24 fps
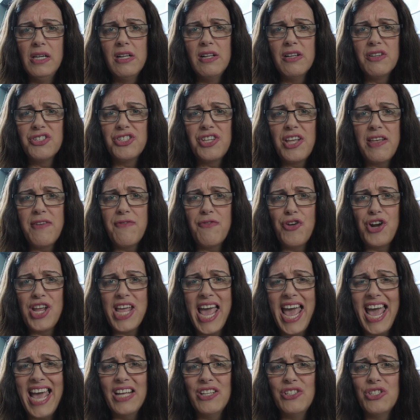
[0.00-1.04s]
savoury
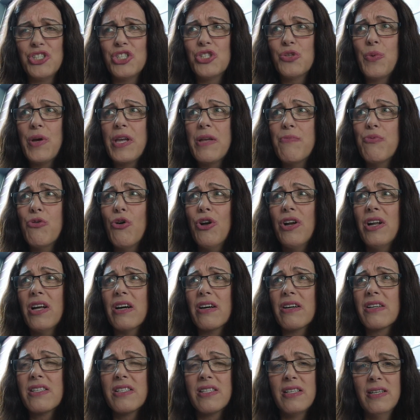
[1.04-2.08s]
and sweet products.